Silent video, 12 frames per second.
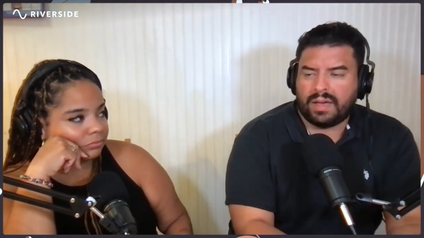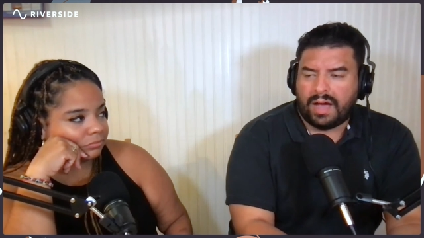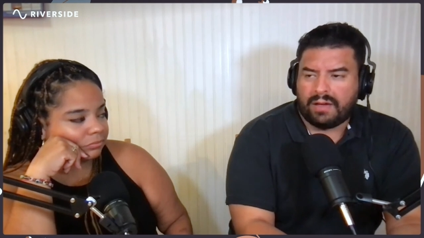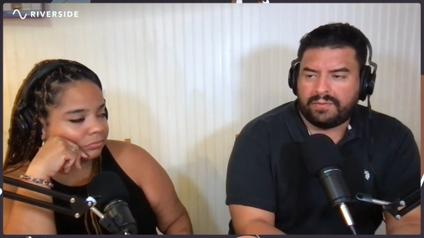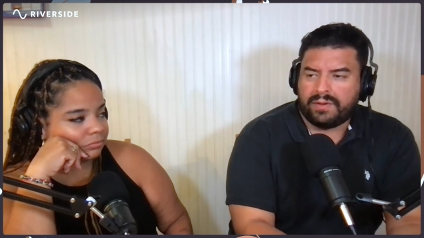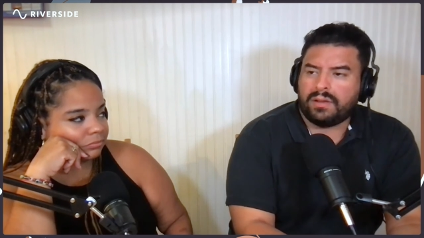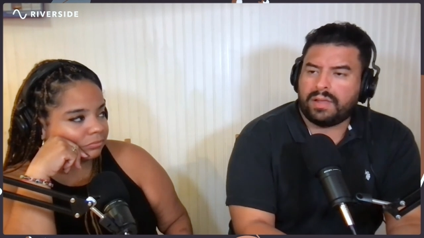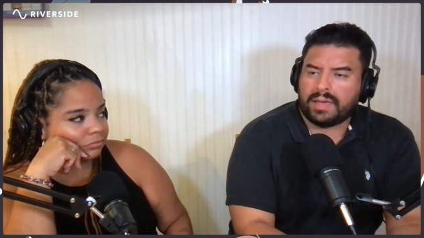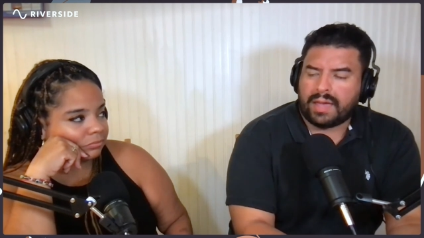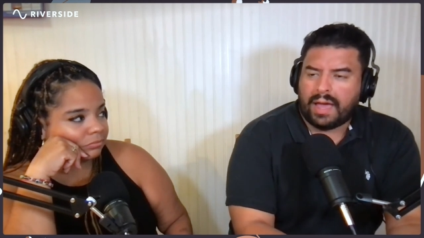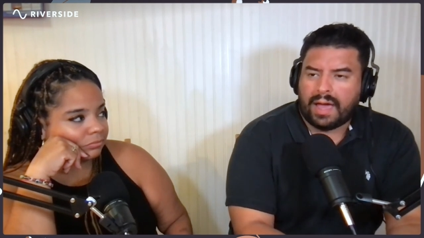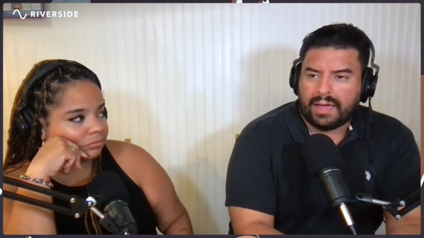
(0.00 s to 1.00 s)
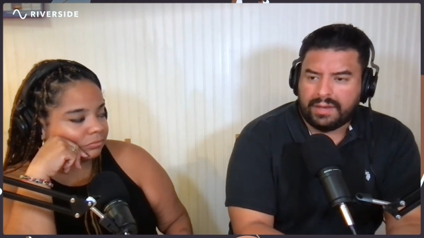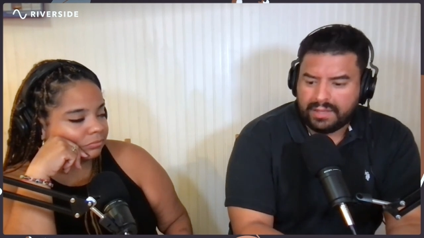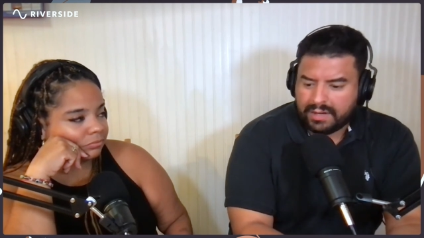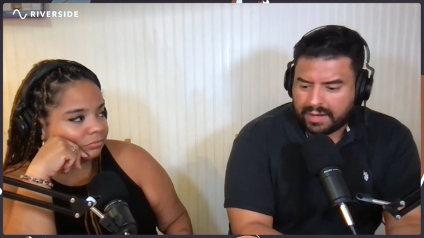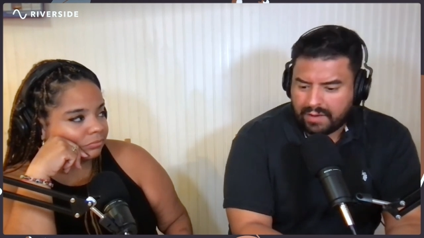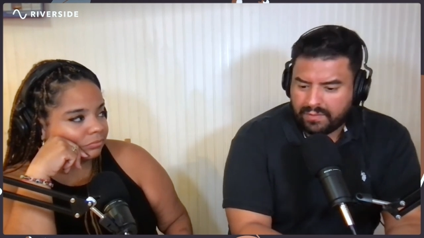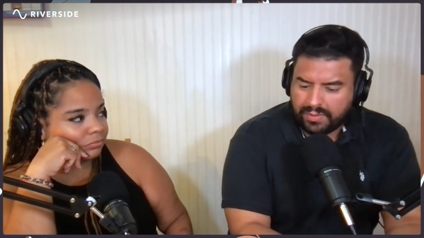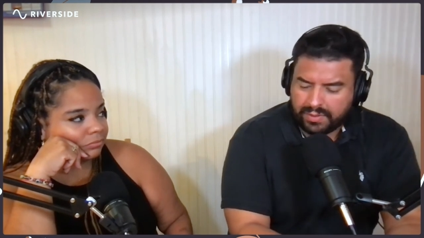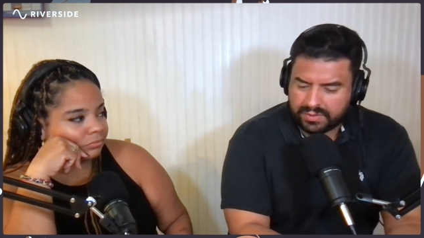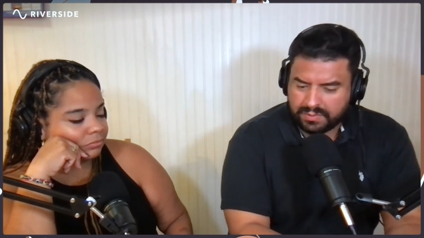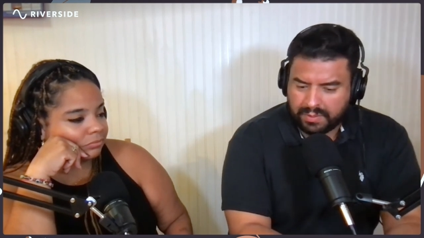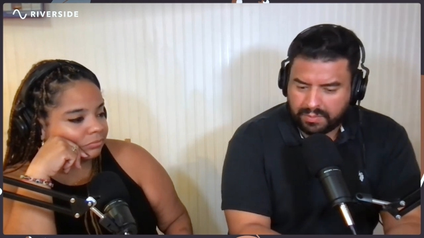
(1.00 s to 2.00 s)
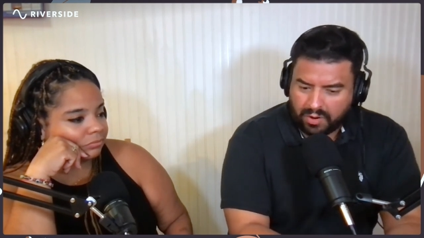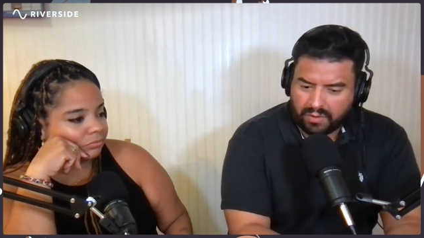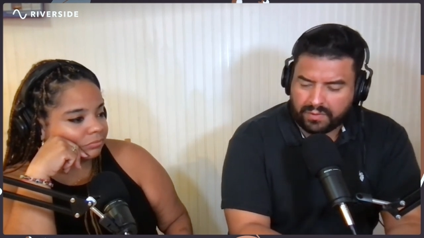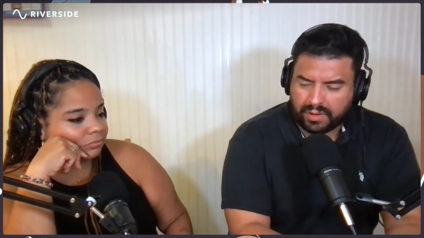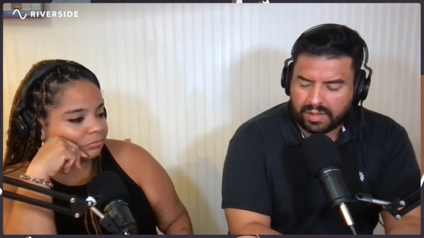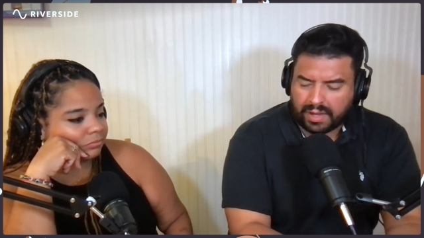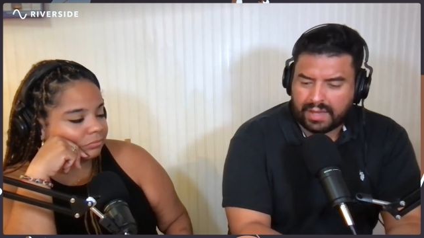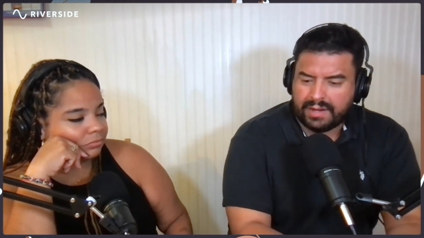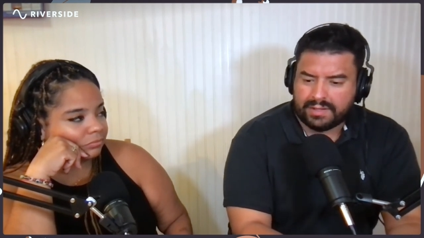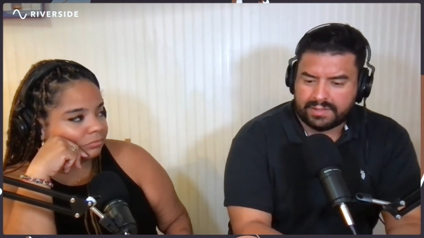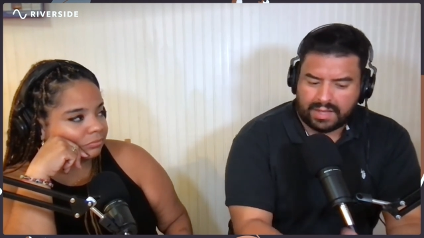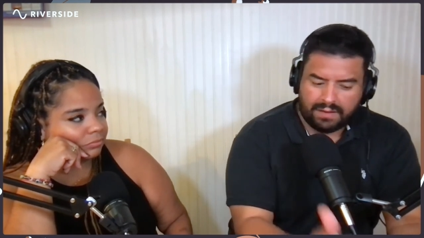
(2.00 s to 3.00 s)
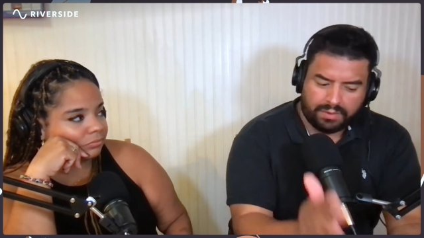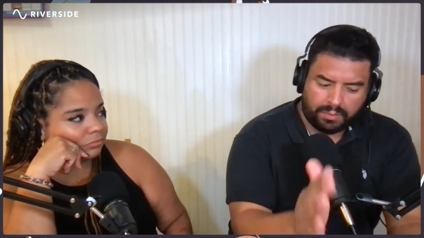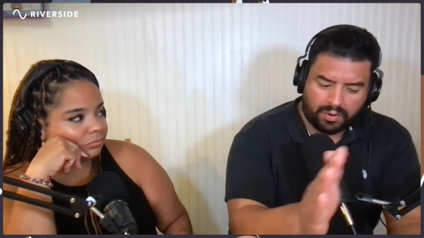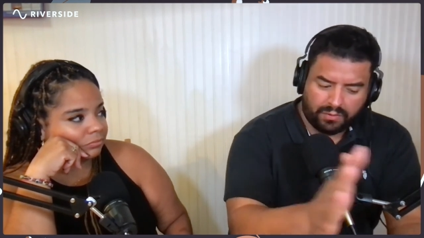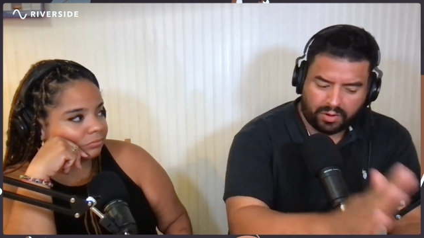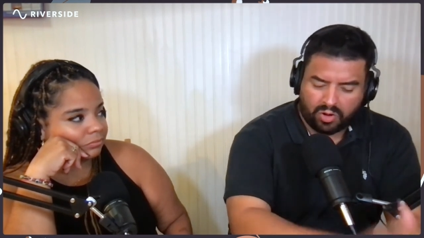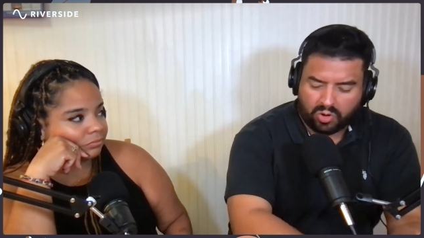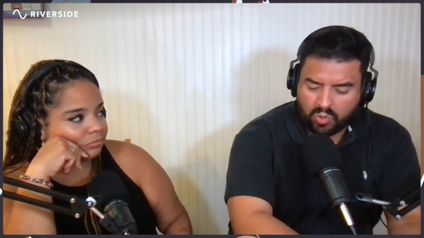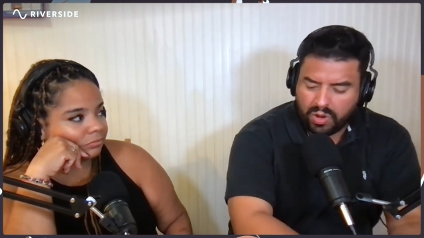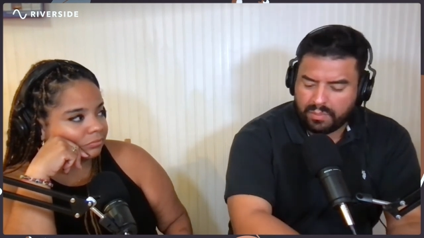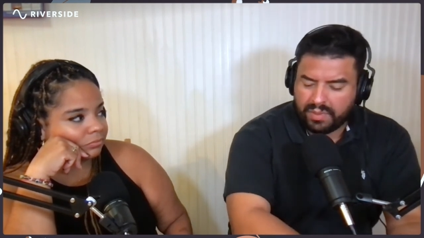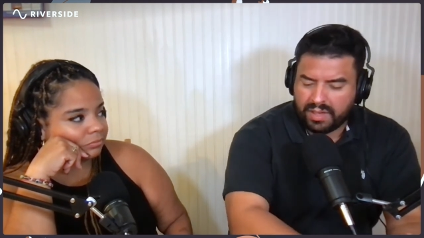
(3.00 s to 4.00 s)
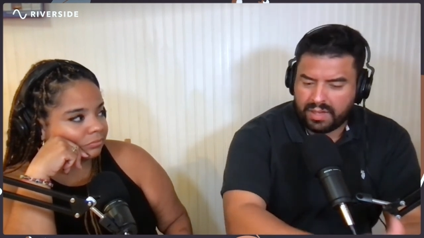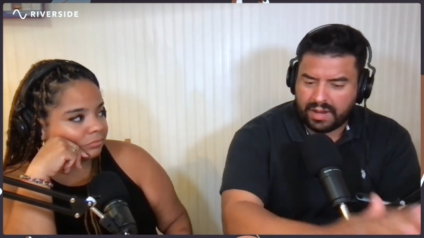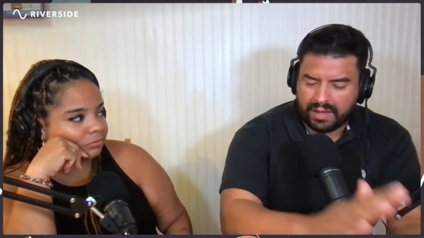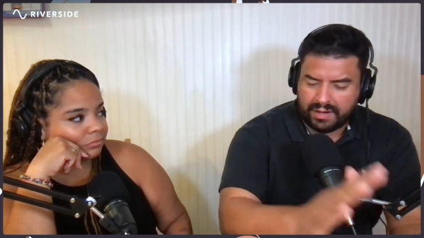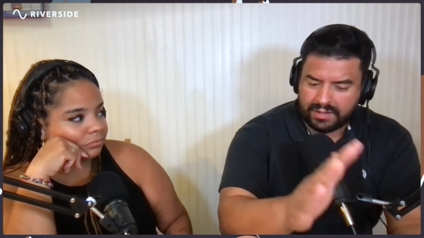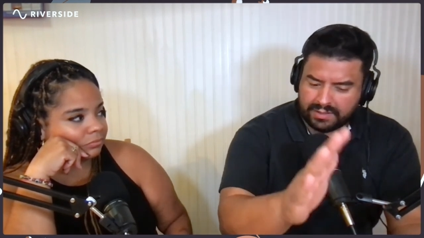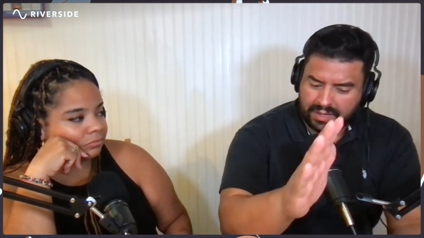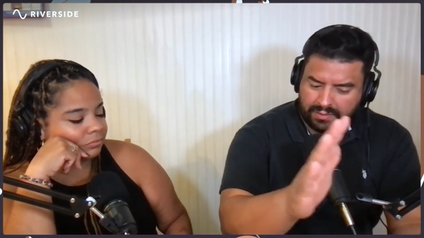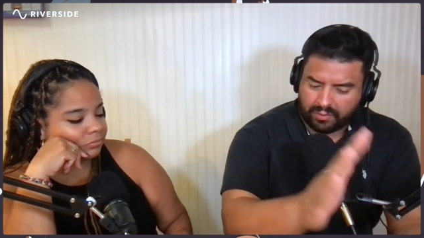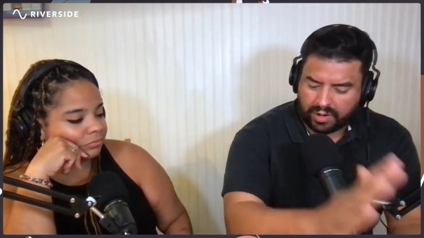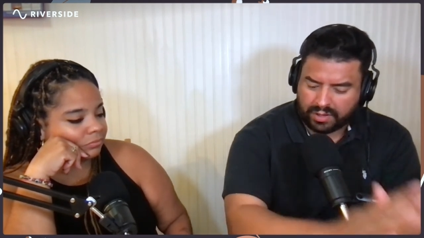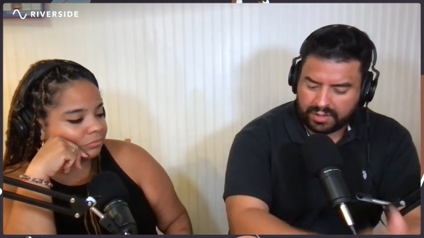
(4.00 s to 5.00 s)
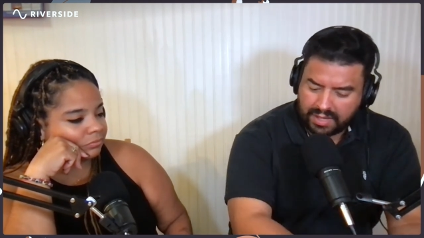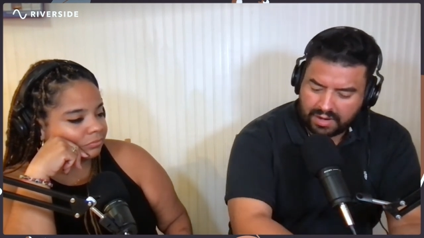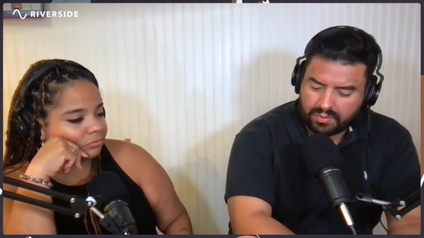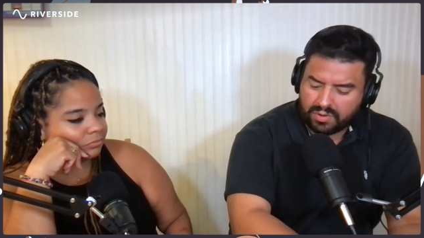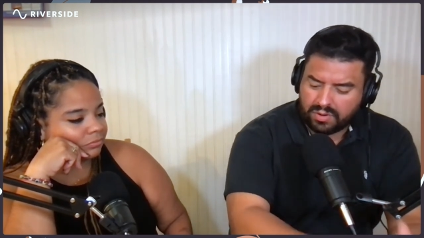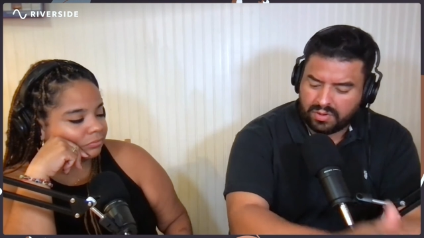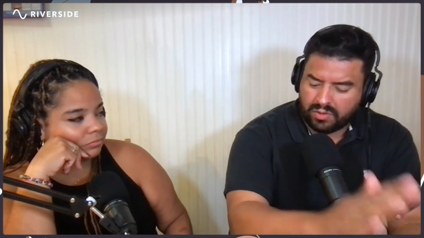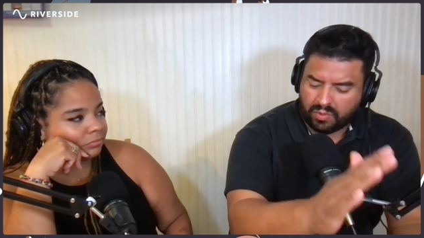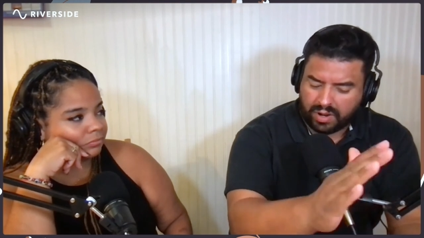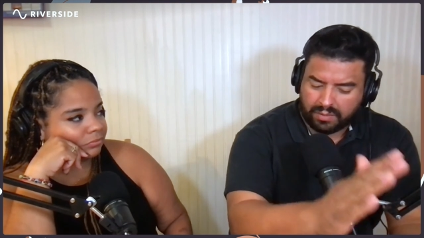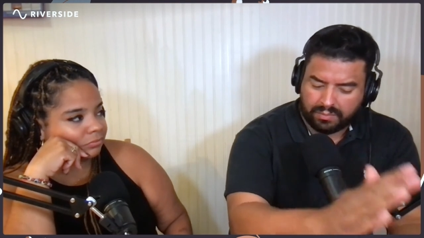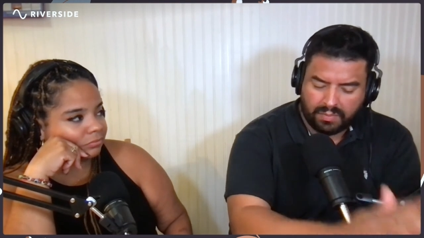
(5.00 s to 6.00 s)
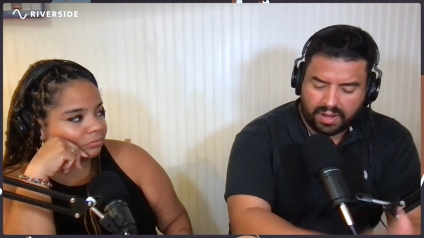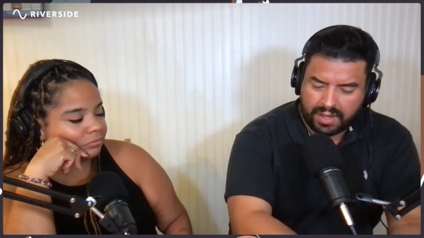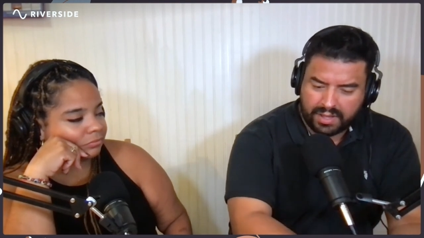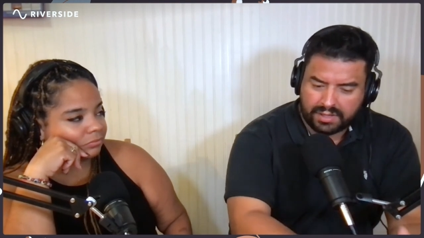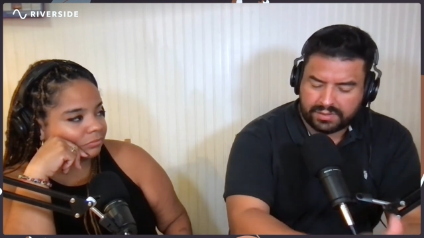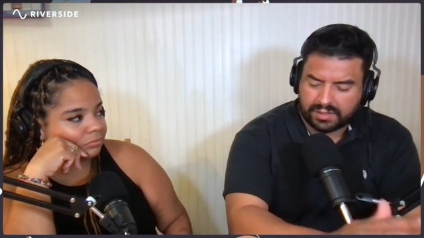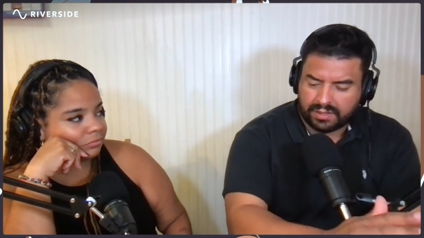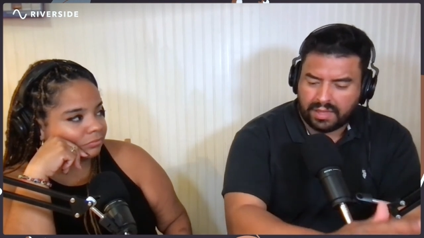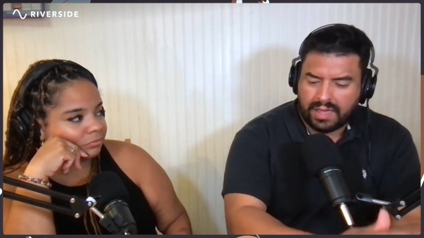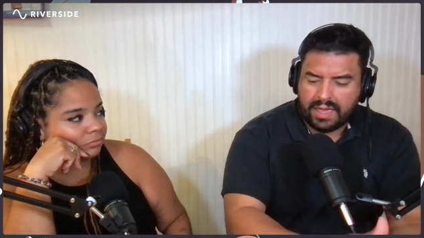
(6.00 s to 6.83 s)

Speaker 1: I felt like I needed everything to be perfect. Like I needed to have the perfect equipment. I needed to have the right camera, the right mm-hmm. mics and,